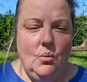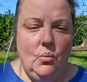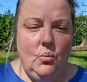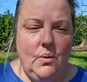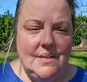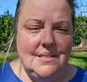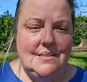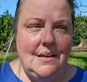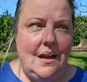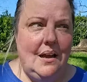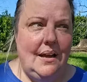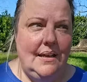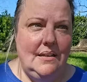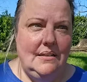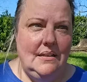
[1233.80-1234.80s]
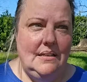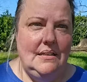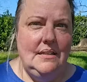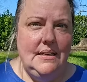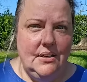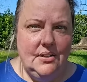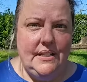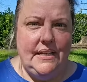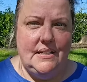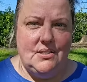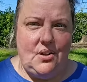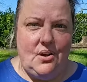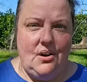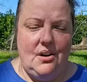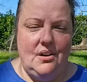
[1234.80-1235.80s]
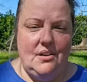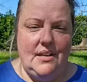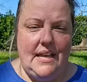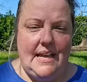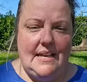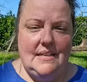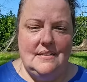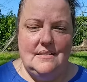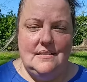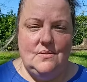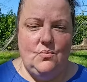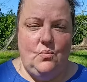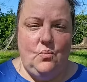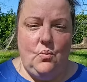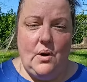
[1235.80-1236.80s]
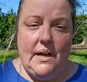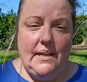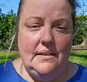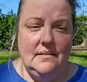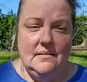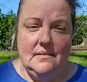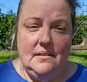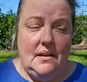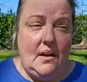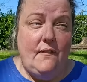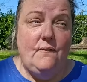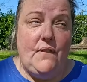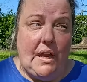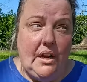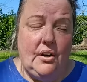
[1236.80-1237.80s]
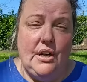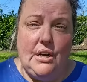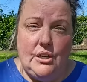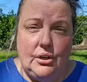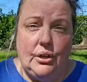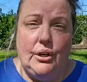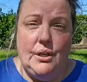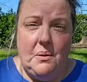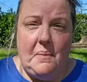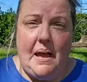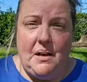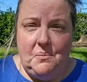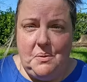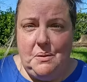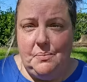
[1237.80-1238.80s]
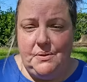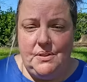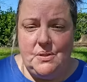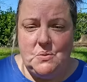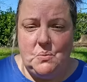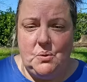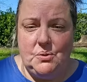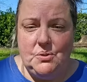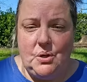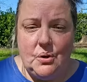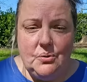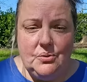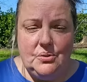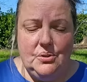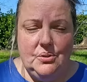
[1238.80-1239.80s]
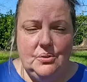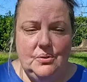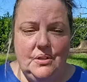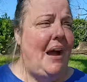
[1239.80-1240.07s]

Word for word: was not nearly as hard as what a very good amount of people in this world go through.